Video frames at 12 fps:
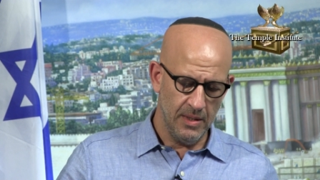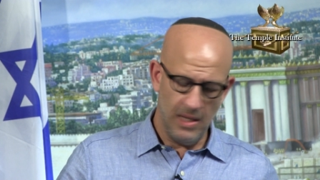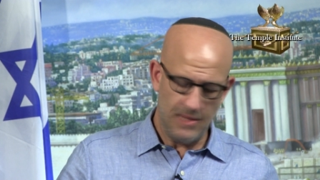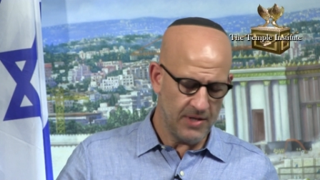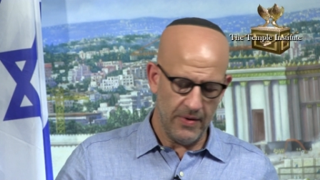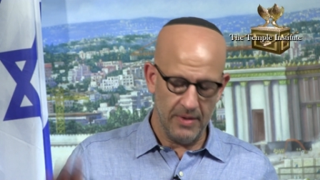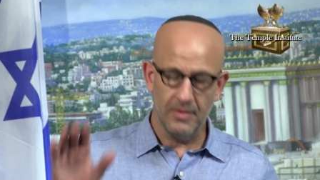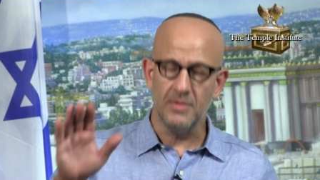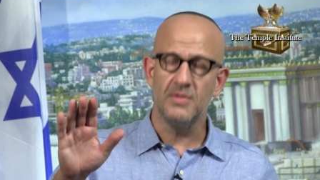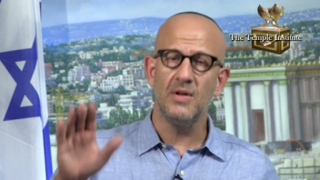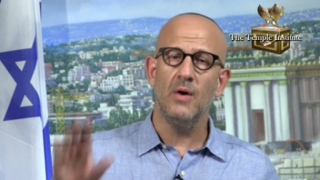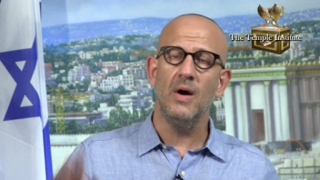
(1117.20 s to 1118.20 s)
the
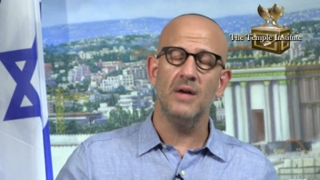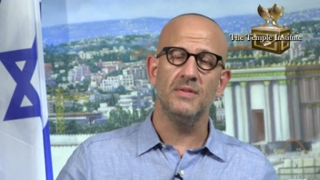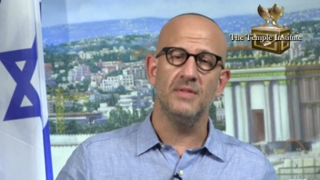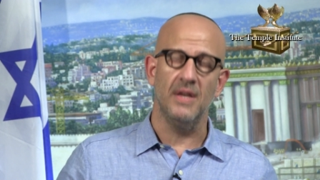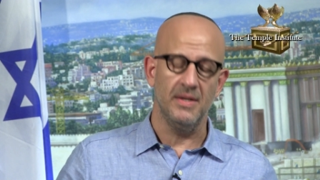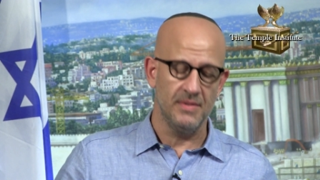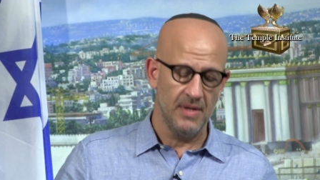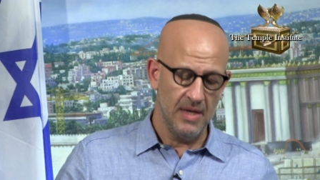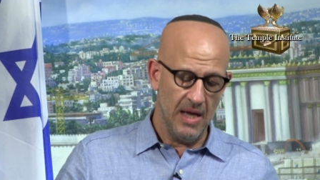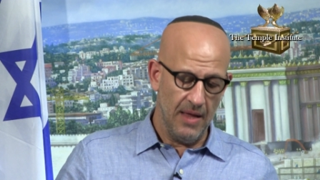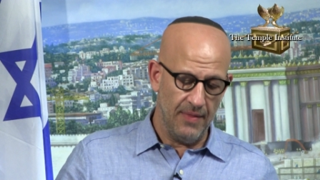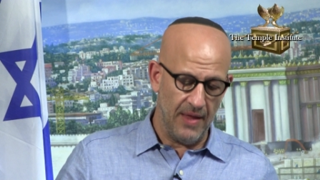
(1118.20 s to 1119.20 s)
Zohar says
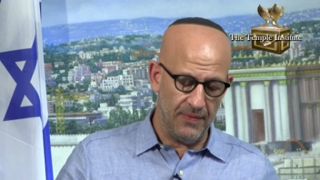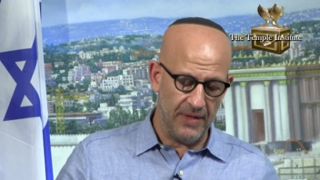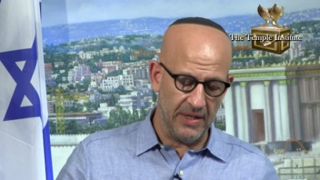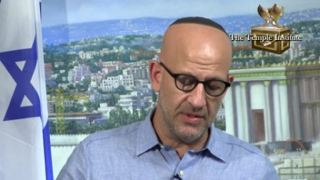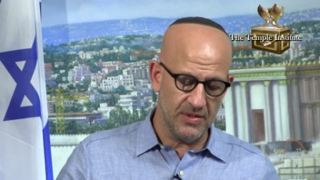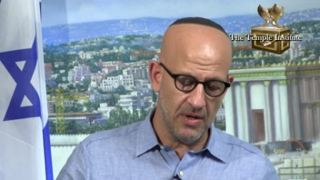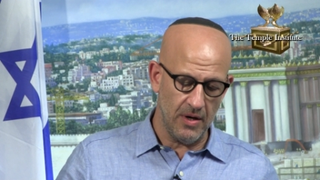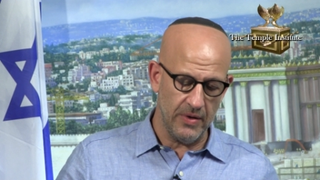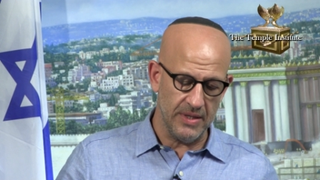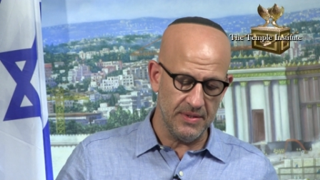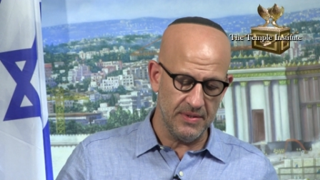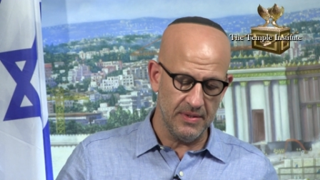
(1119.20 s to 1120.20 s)
that the
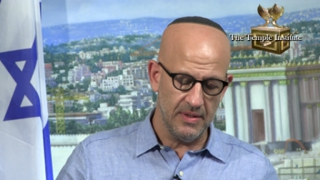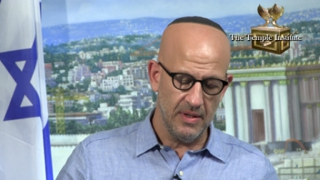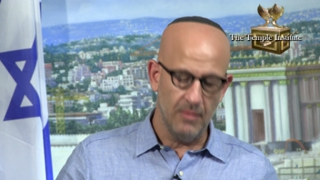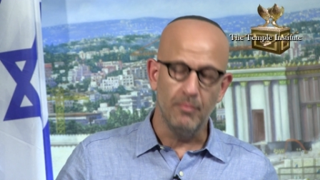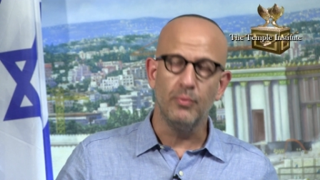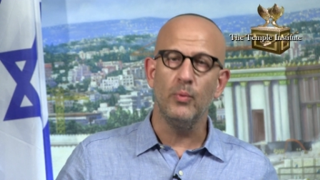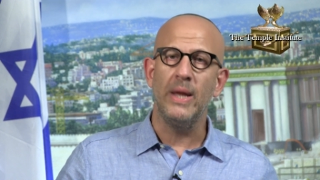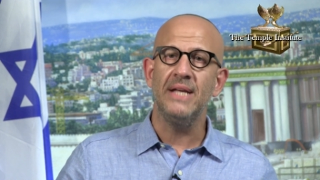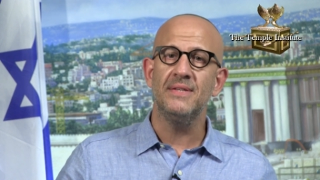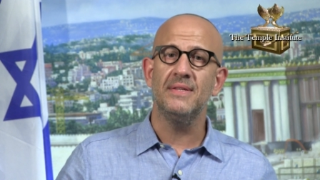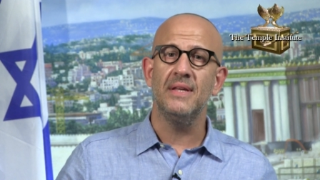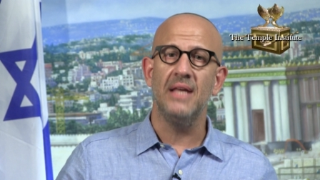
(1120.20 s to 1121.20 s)
Ketoret
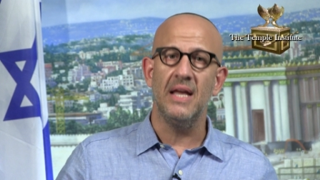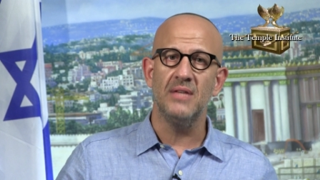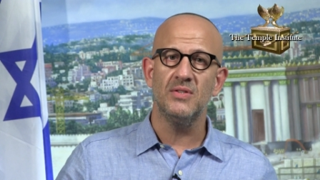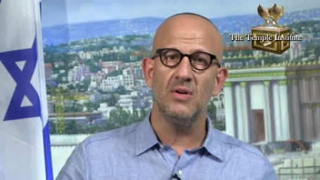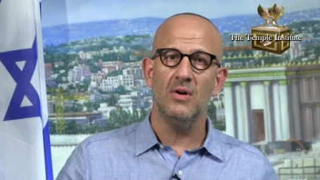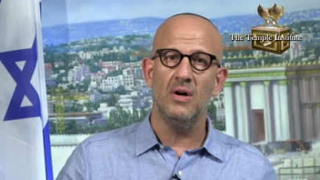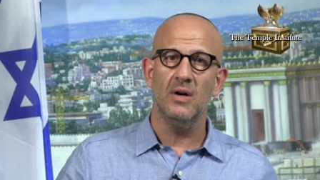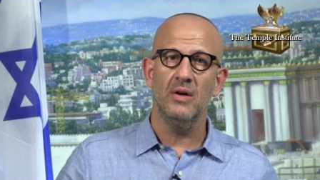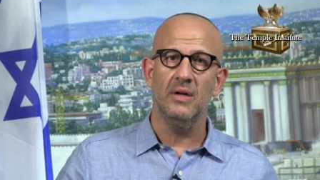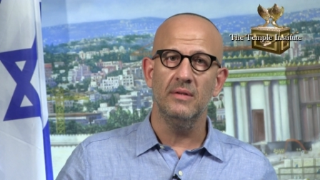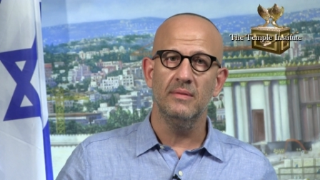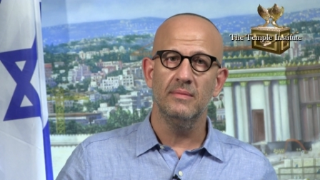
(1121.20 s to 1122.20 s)
breaks the Yetzer Hara.